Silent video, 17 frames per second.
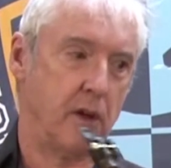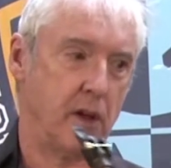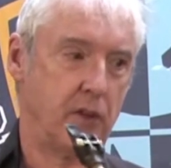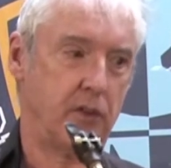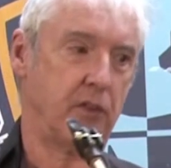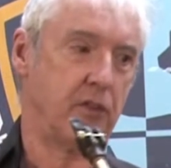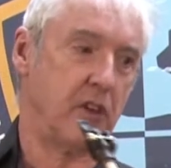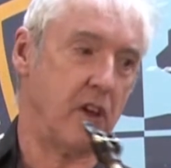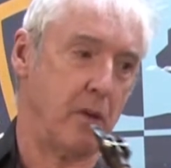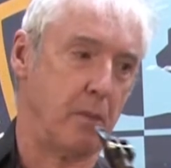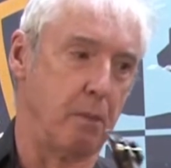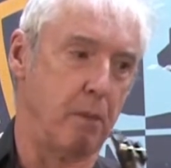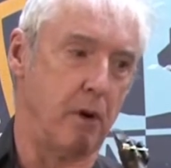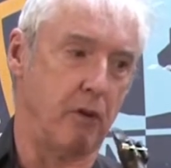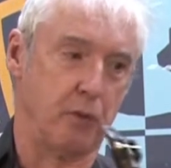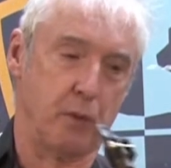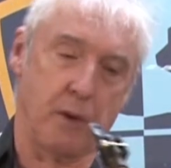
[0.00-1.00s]
As I say,
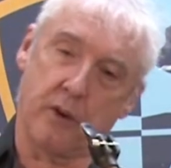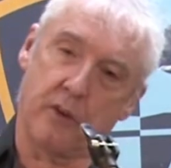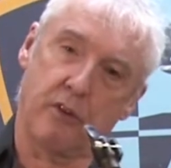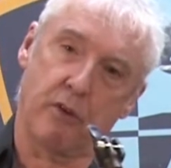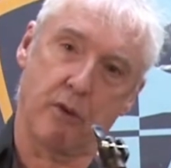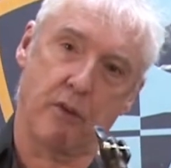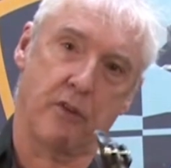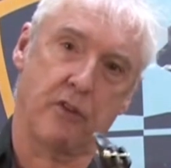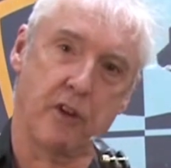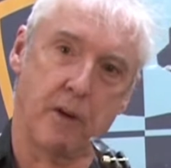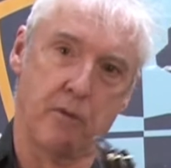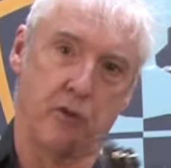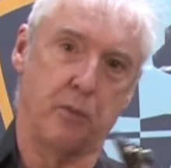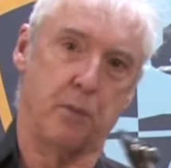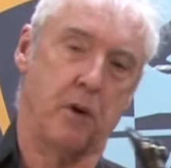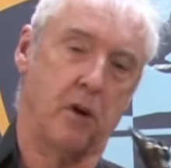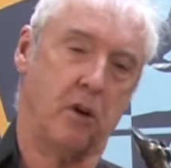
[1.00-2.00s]
bars 1 and 2 are the same
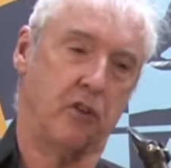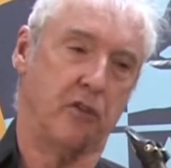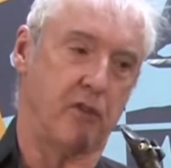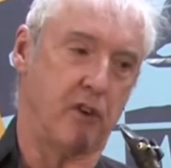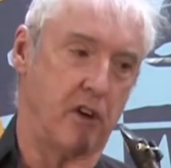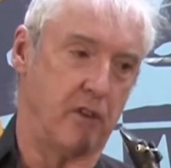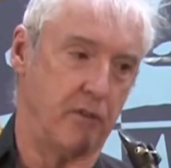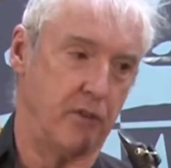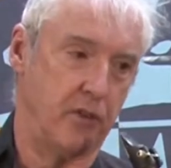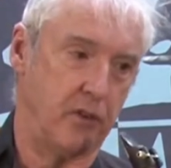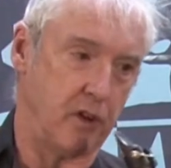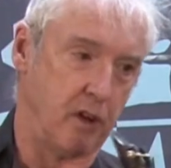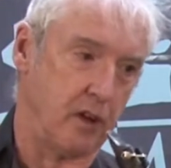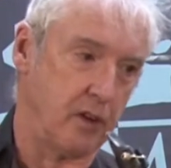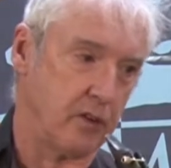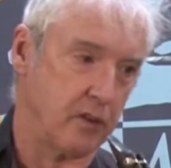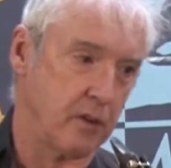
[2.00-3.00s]
as bars 5 and
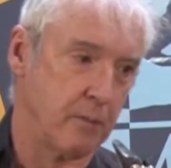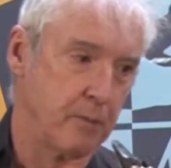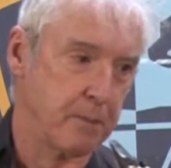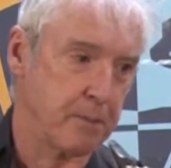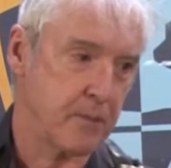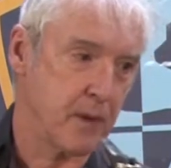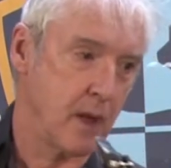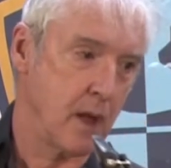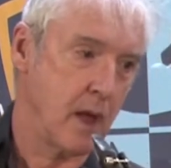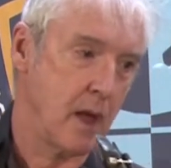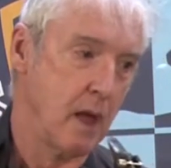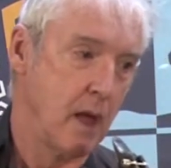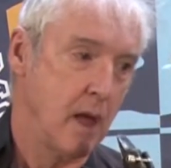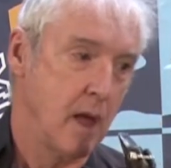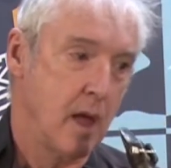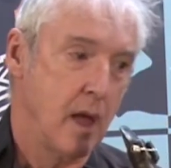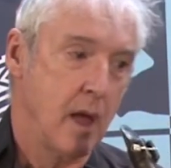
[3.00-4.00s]
6.
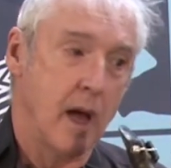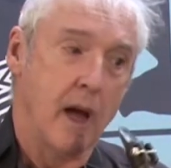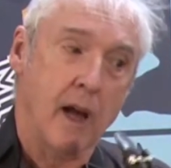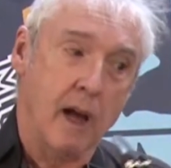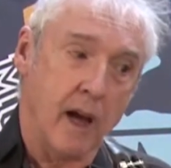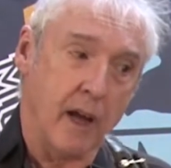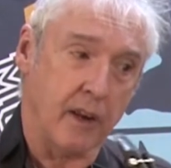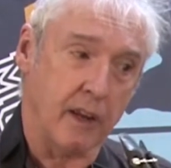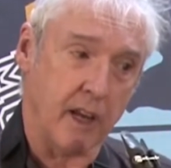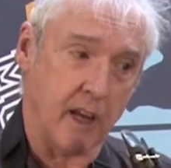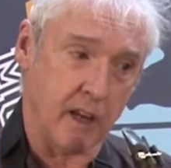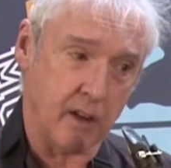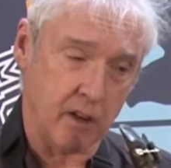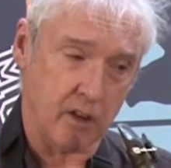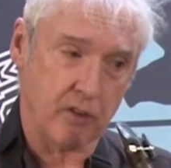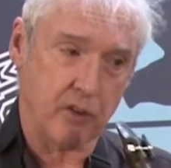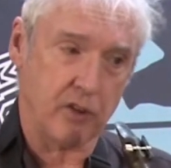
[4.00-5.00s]
And
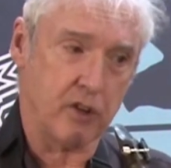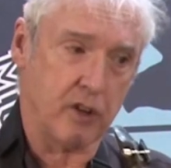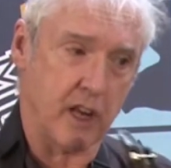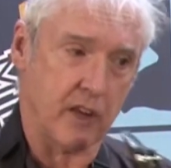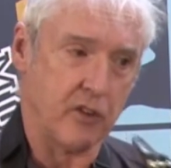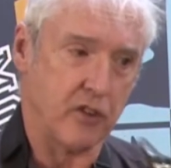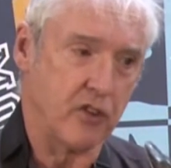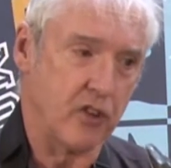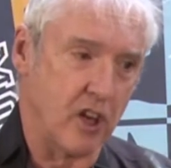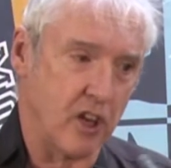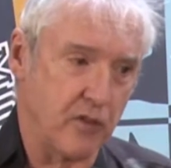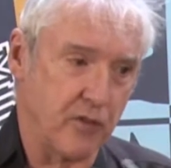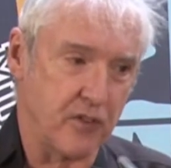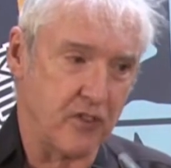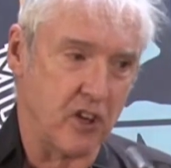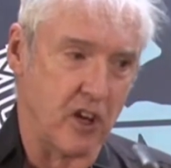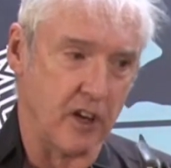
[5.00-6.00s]
again, it's a good exercise
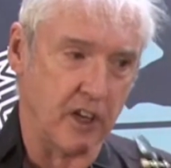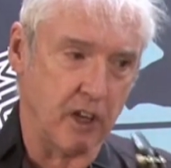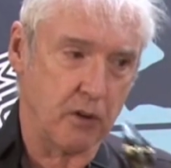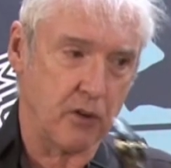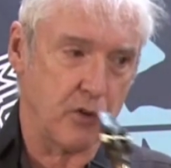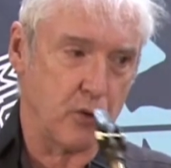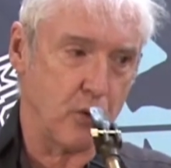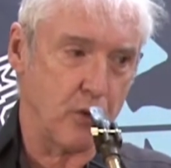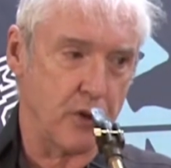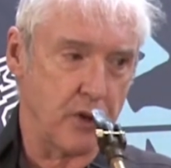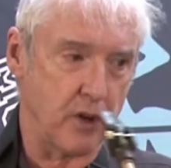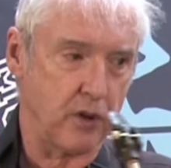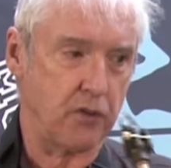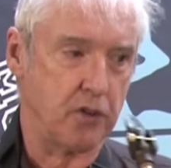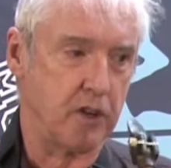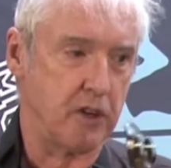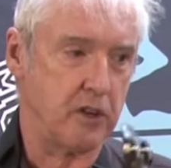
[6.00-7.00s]
for tonguing because all the
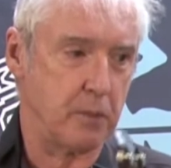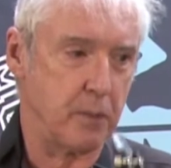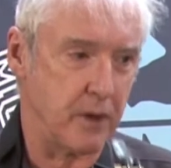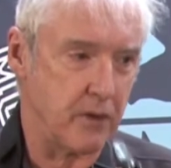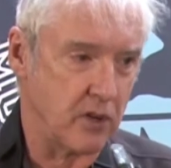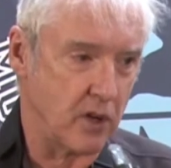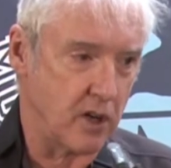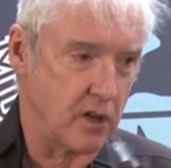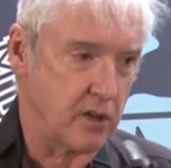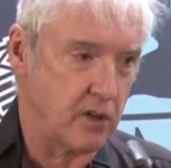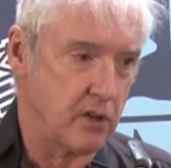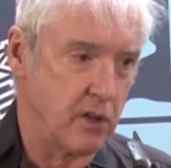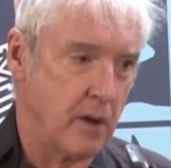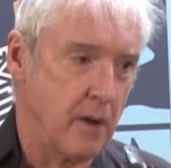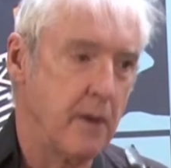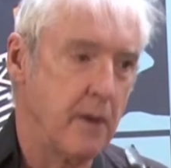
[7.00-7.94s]
notes need to be tongued.